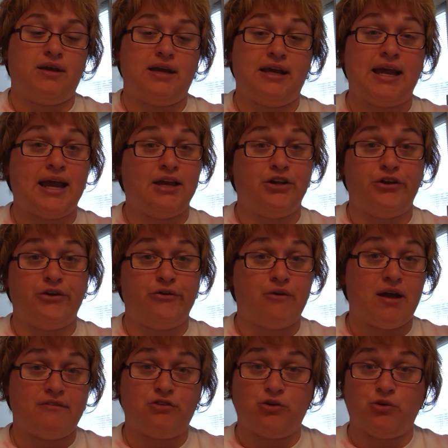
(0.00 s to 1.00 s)
Again, you
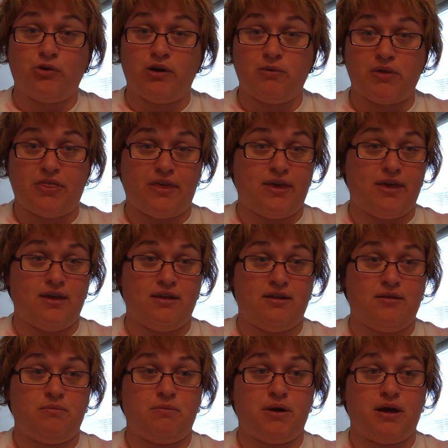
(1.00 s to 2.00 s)
don't have to agree with it,
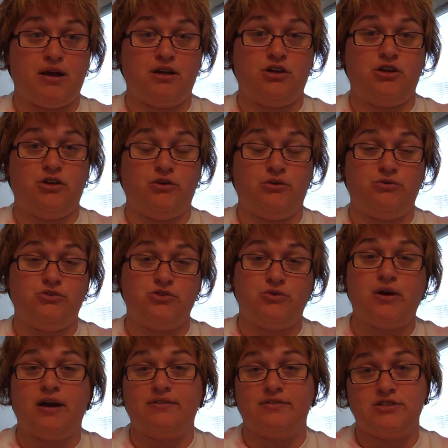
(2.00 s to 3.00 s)
but you
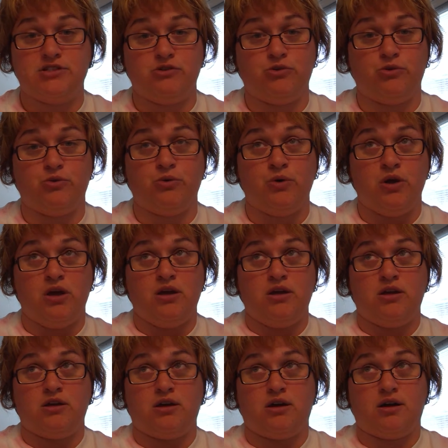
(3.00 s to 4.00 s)
do have to
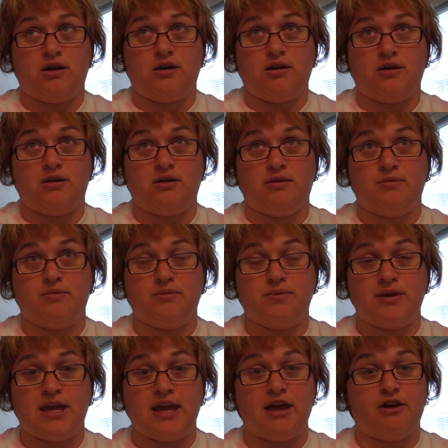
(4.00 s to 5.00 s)

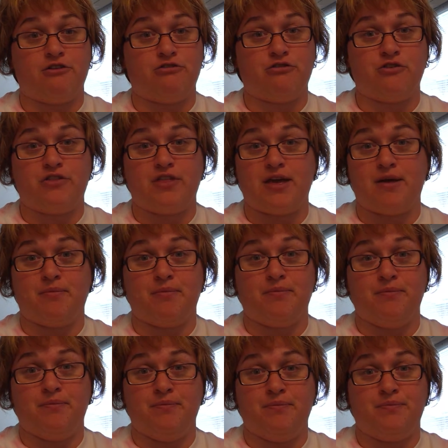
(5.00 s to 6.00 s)
care for
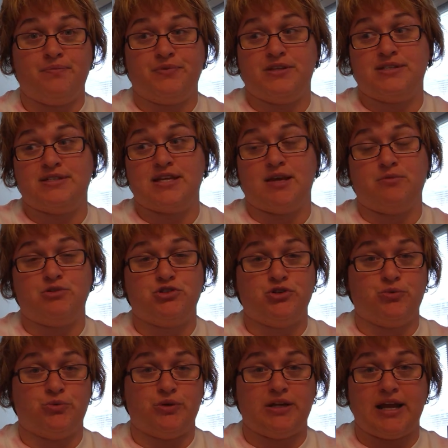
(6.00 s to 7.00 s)
them the same as
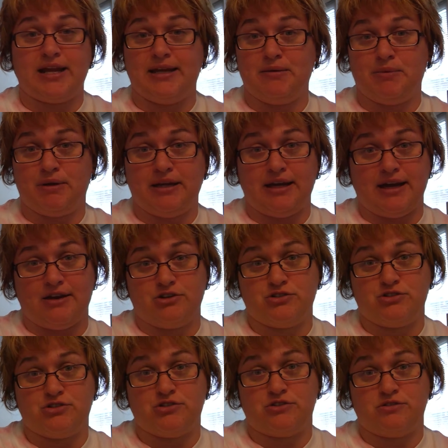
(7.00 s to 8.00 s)
you would anybody
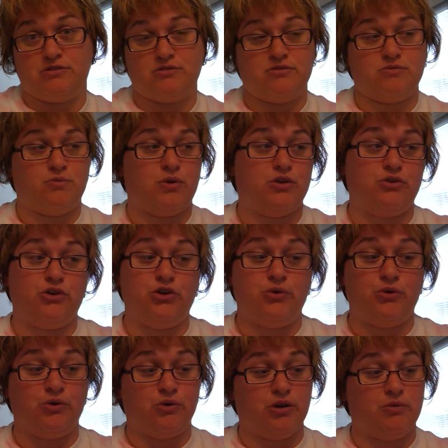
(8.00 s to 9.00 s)
else, whether
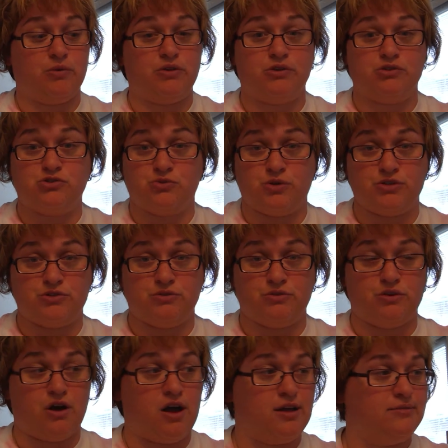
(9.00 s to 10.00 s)
you agree with their choice or
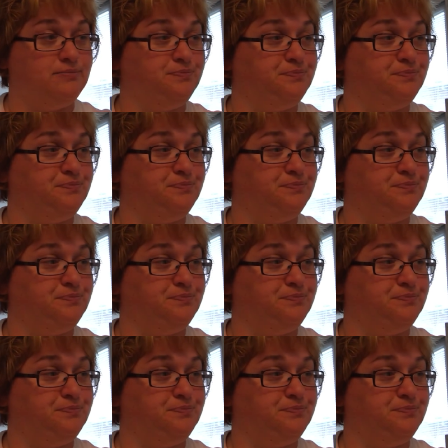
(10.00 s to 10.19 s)
not.